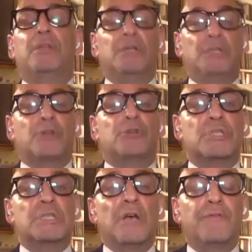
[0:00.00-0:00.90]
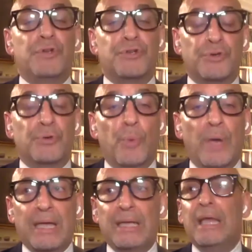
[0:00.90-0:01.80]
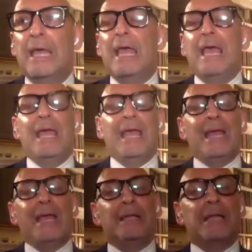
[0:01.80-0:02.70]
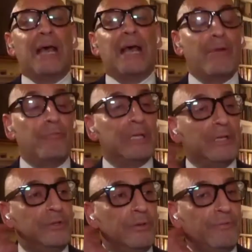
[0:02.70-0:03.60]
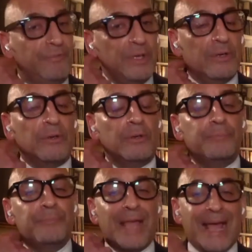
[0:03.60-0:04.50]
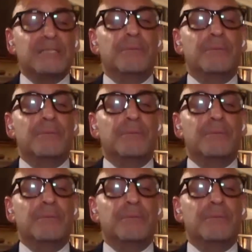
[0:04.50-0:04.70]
to conduct yourself in a certain way. And I really do feel, as a